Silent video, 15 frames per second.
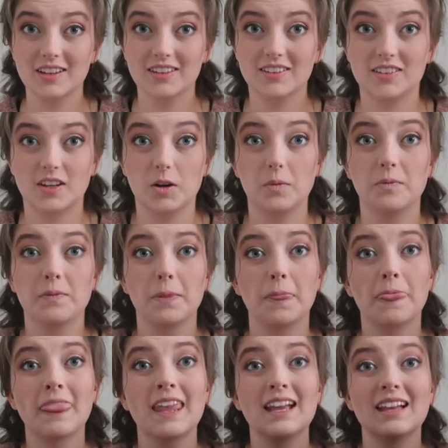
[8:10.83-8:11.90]
So
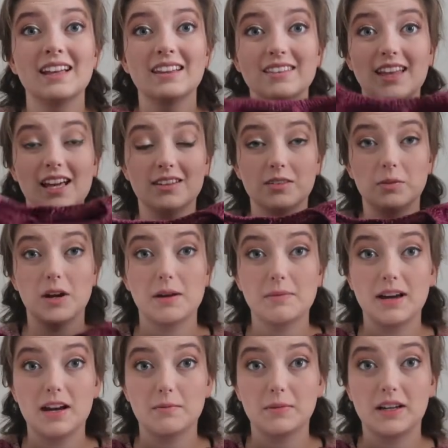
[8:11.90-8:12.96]
that's where I'm
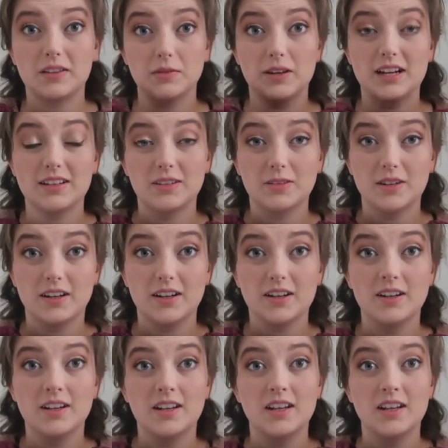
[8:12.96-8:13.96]
at in my Zweig sweater.